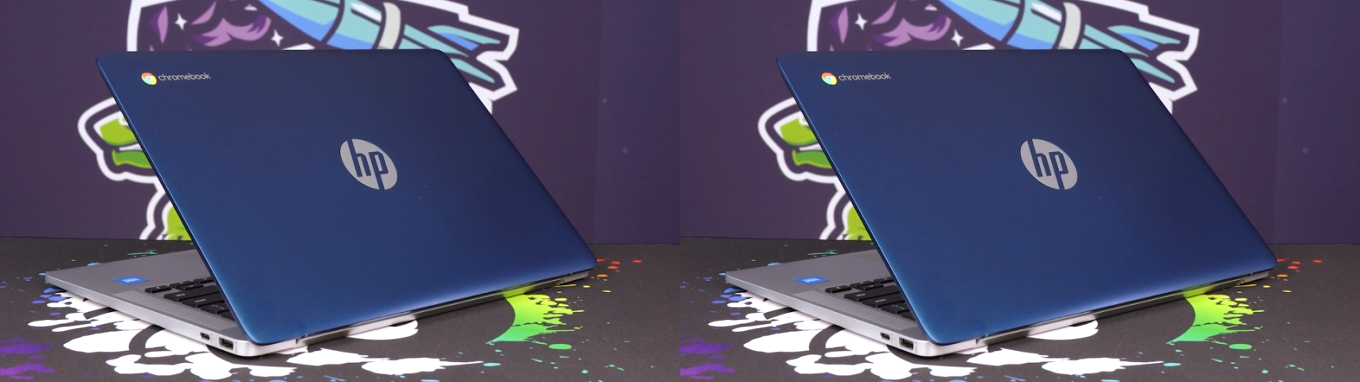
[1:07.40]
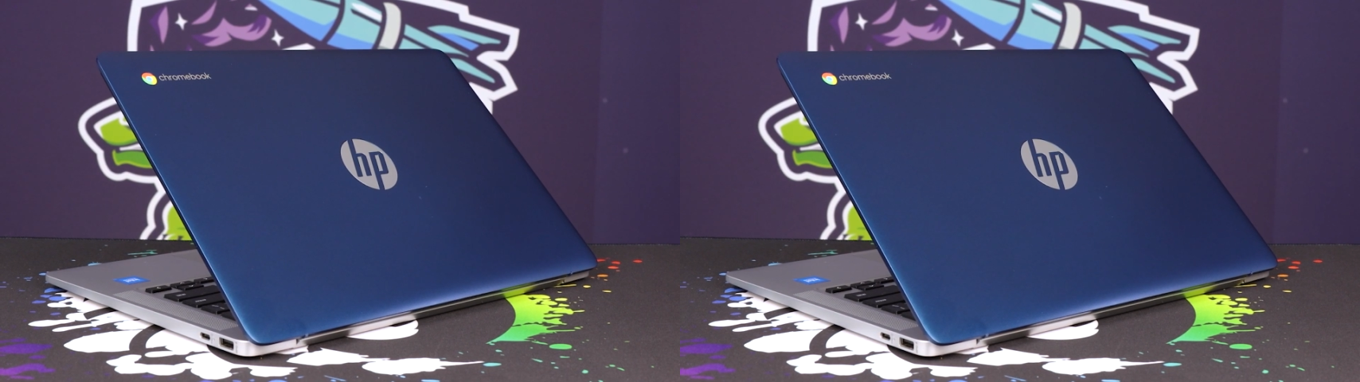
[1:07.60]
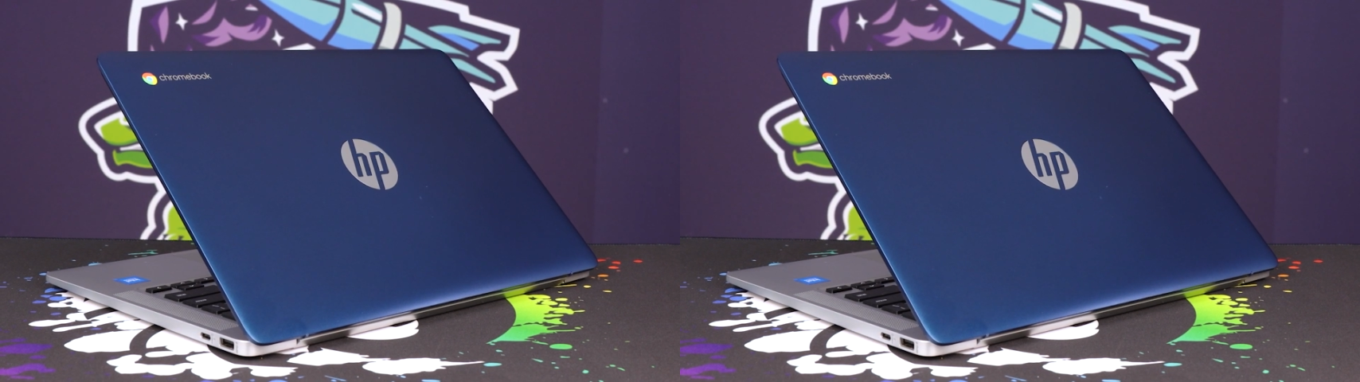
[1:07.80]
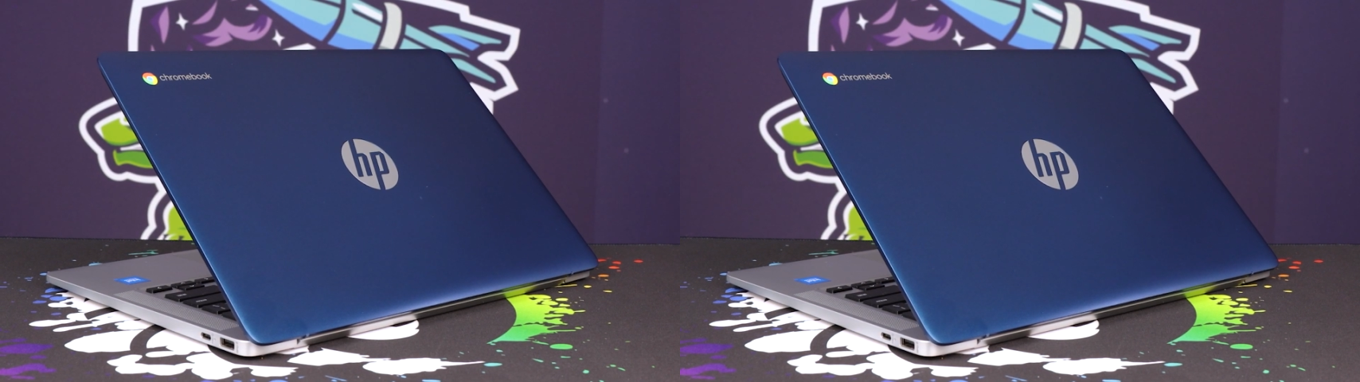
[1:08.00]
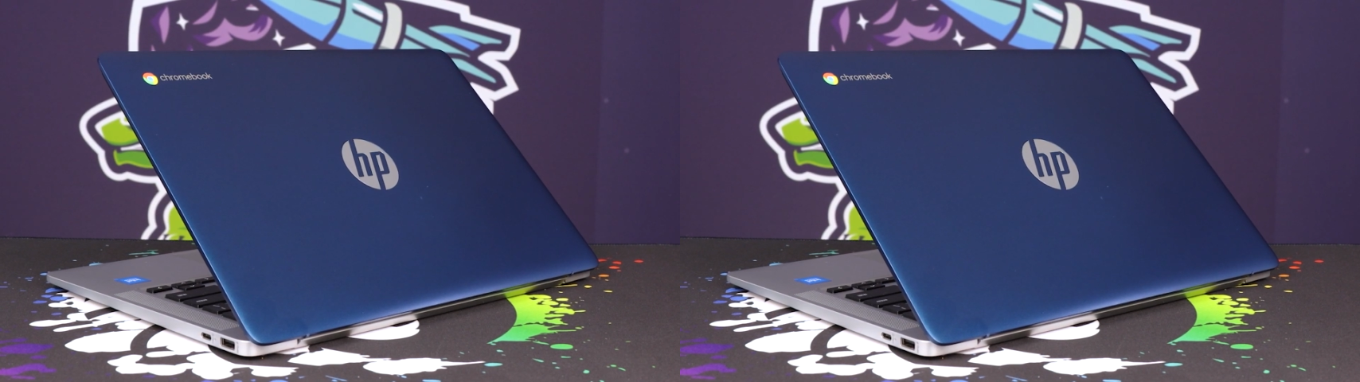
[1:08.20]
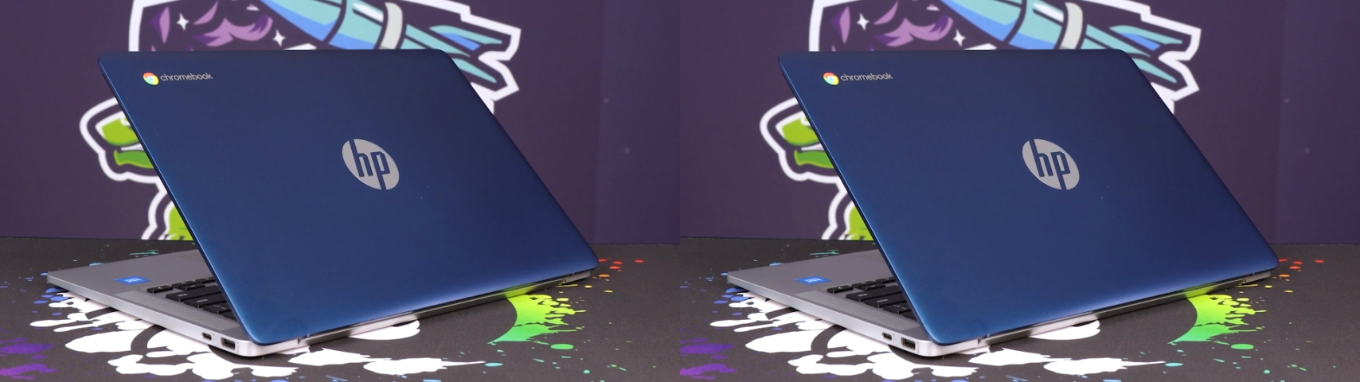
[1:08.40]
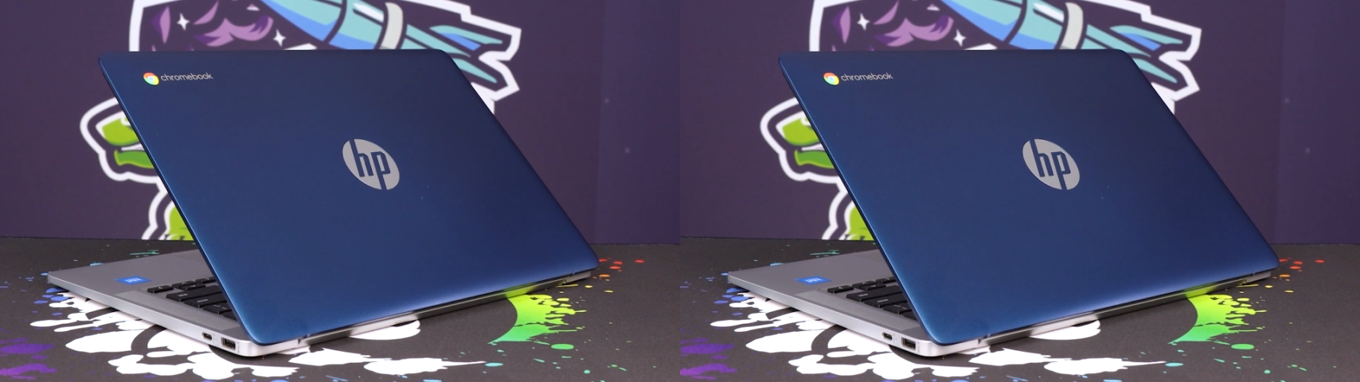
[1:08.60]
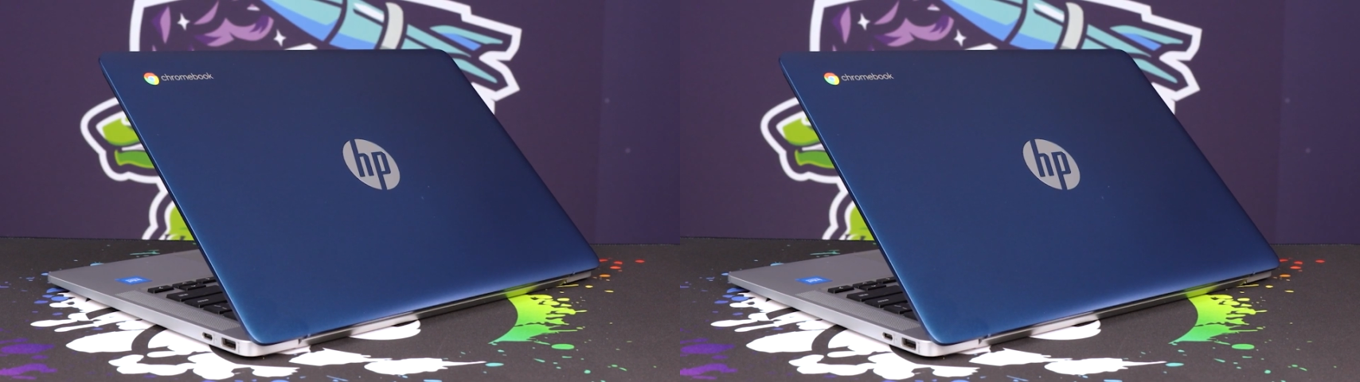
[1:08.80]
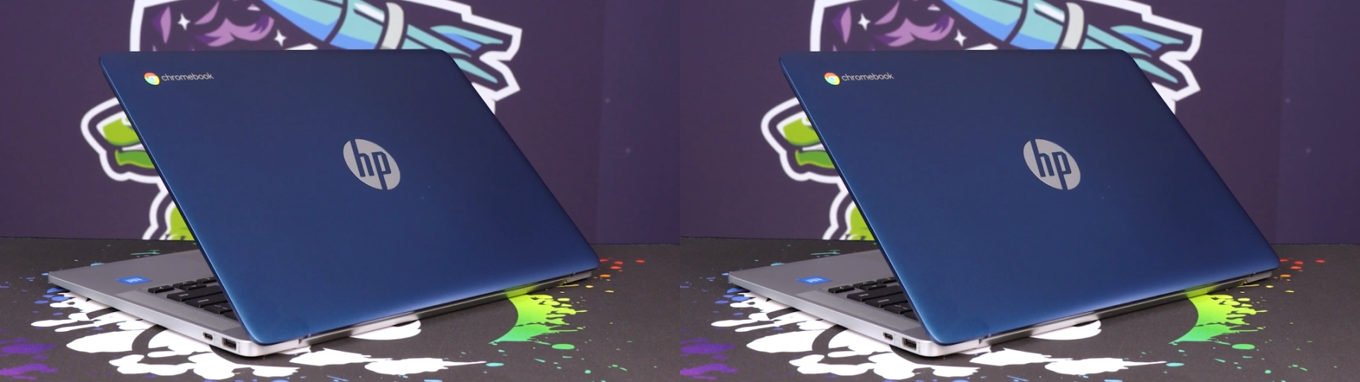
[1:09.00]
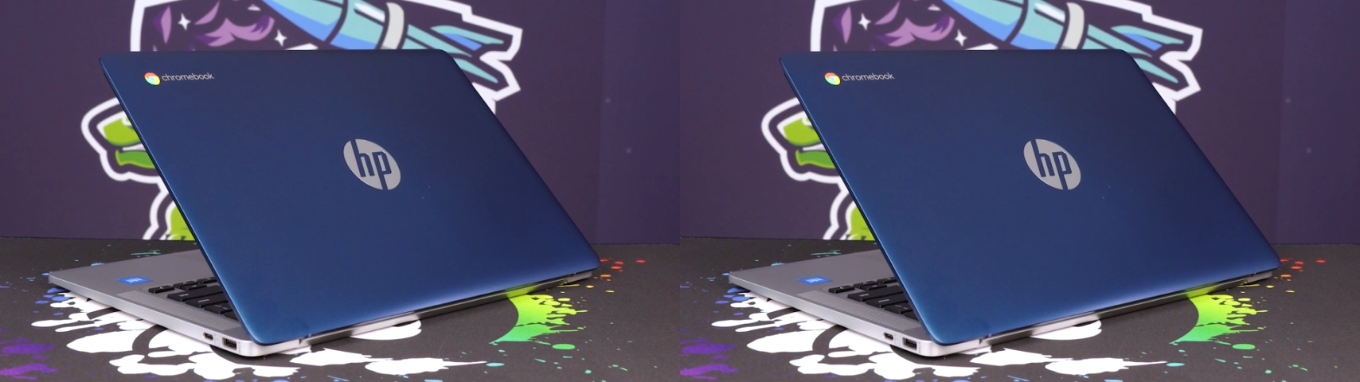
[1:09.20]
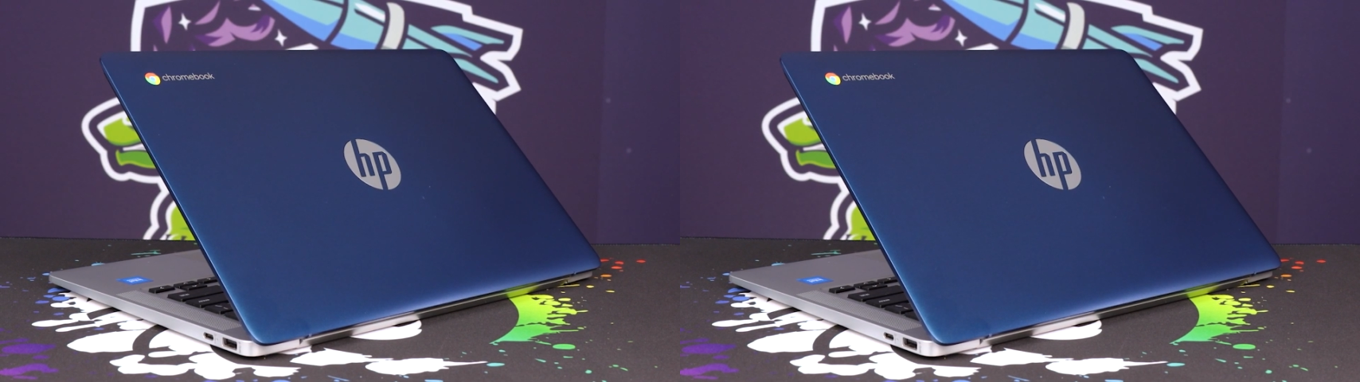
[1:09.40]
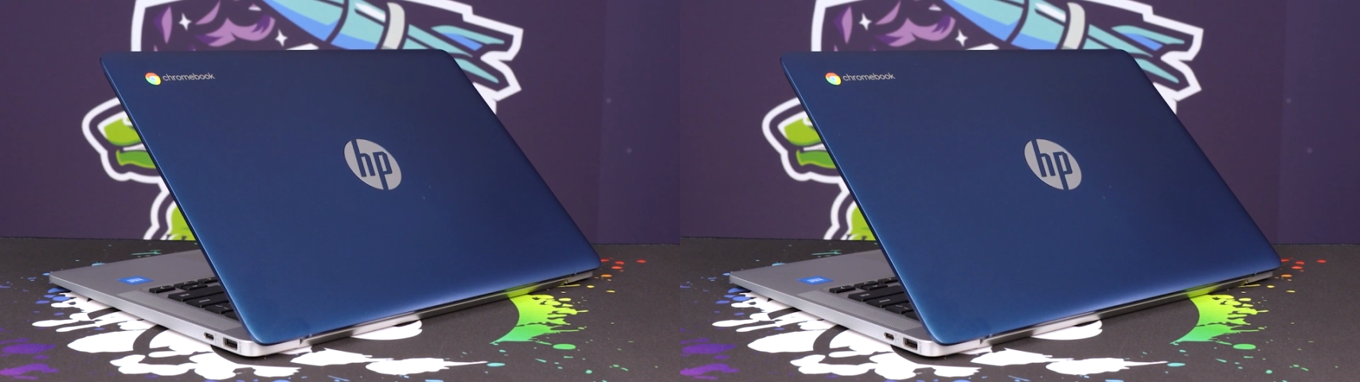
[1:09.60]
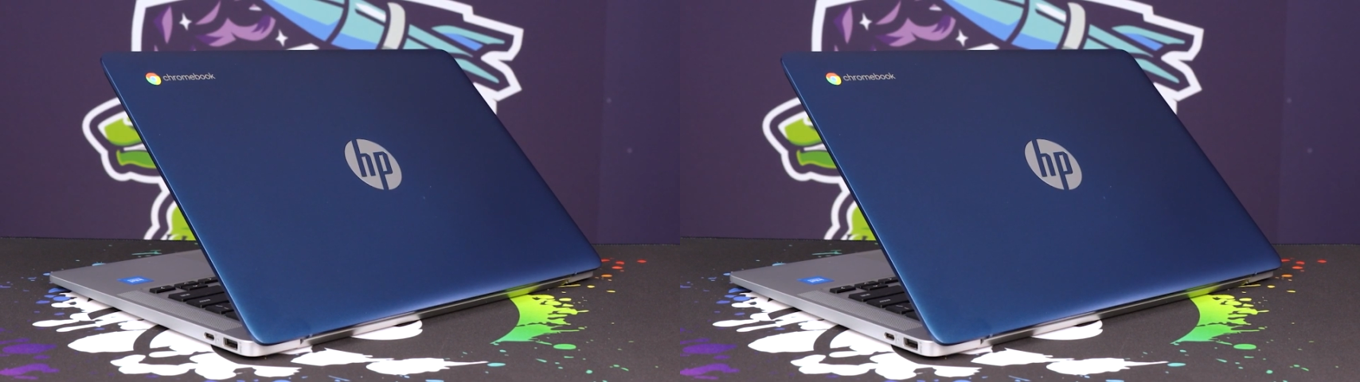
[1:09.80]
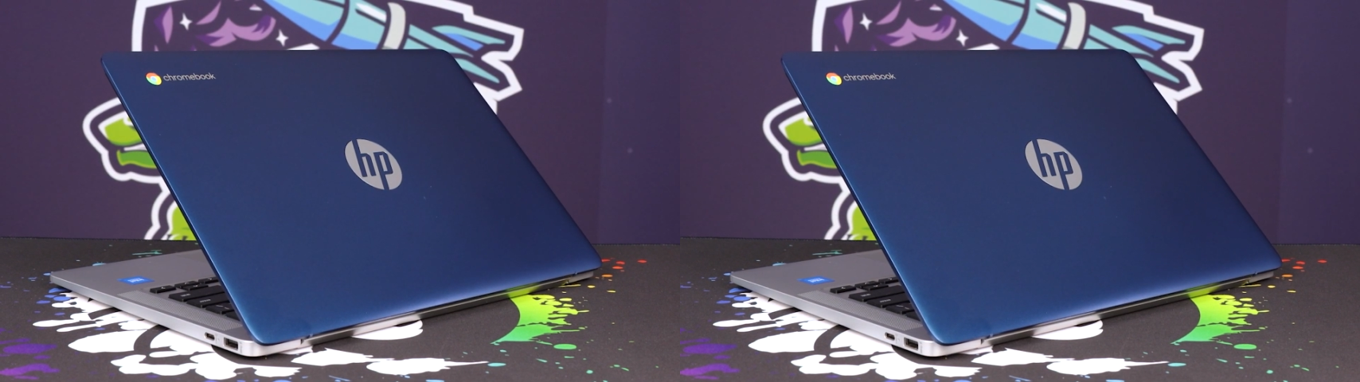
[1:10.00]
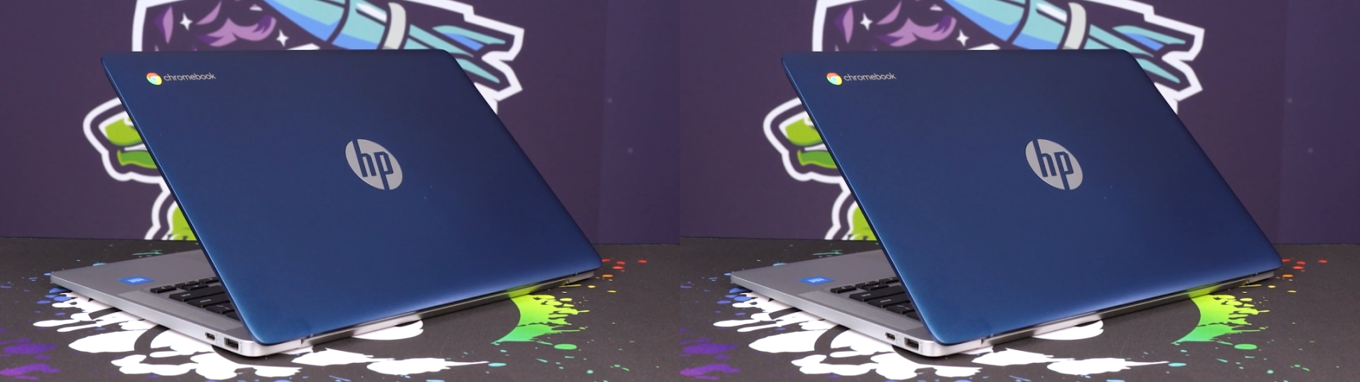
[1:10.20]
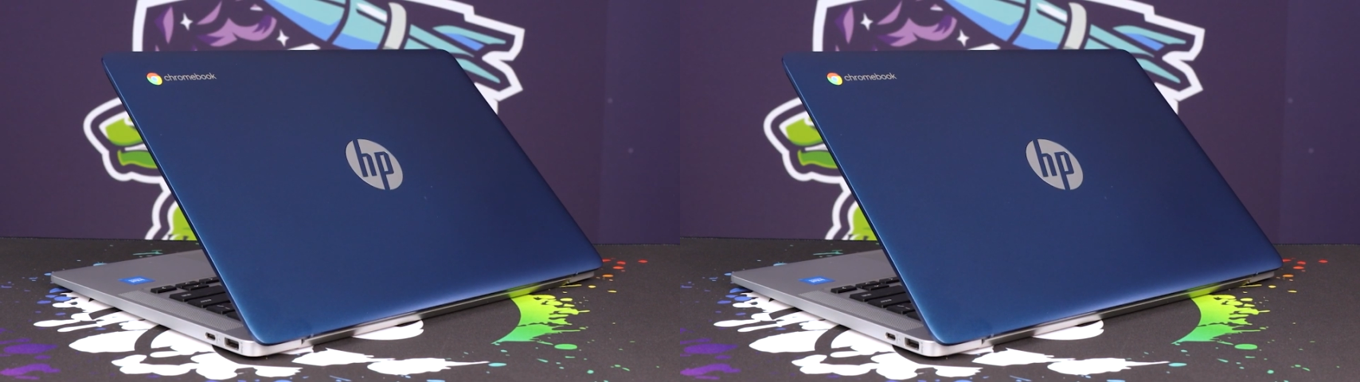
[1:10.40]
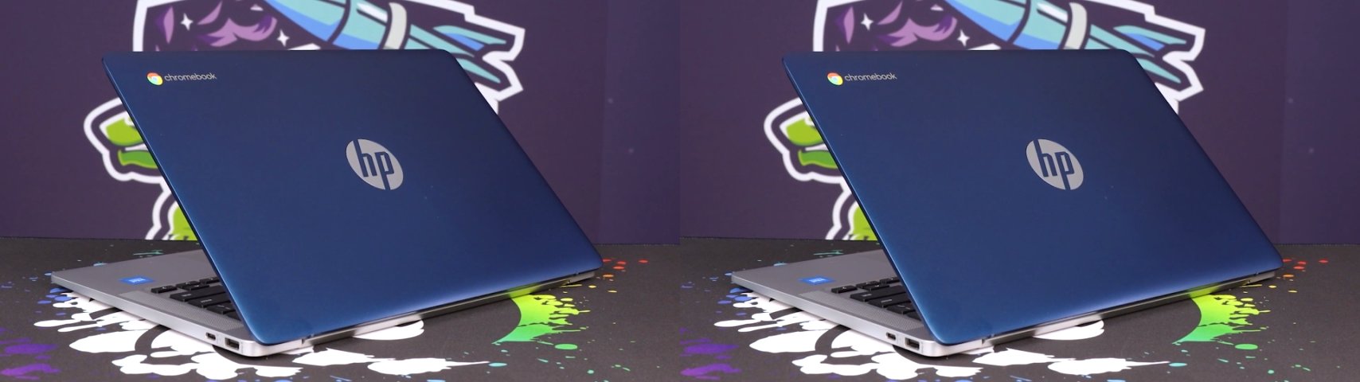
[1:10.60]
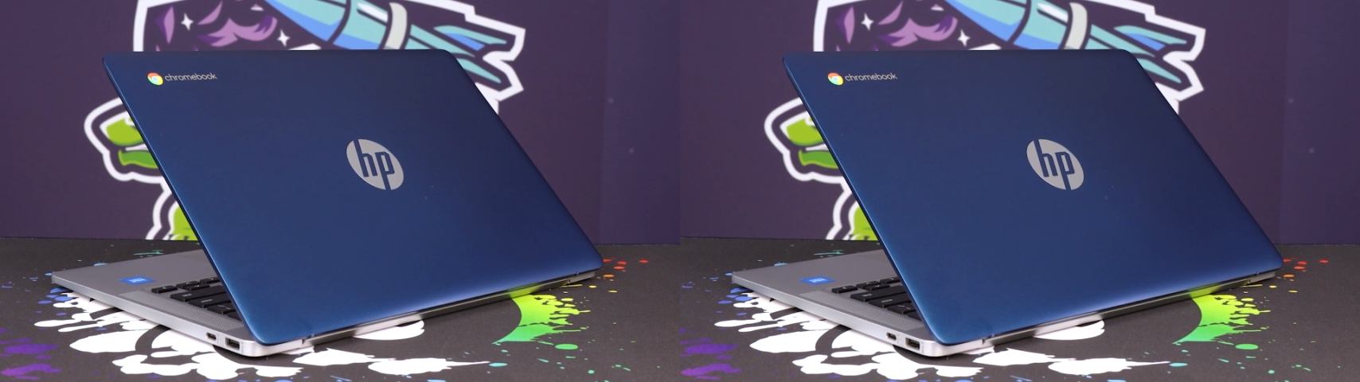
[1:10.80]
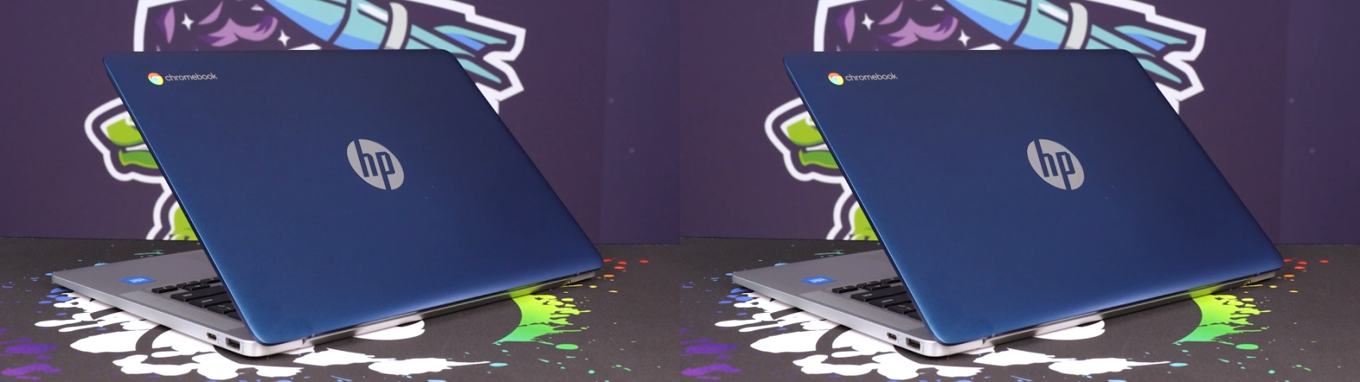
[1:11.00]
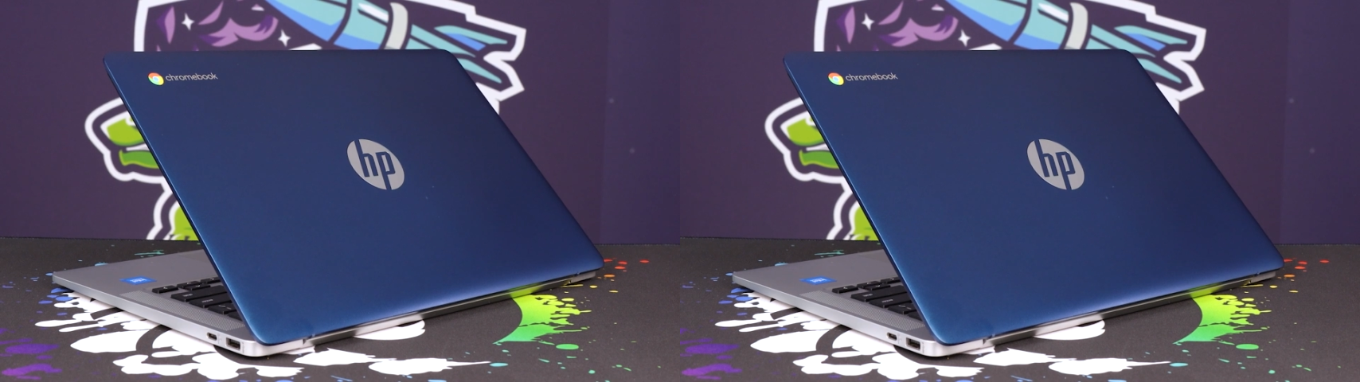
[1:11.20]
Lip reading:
(no speaker visible)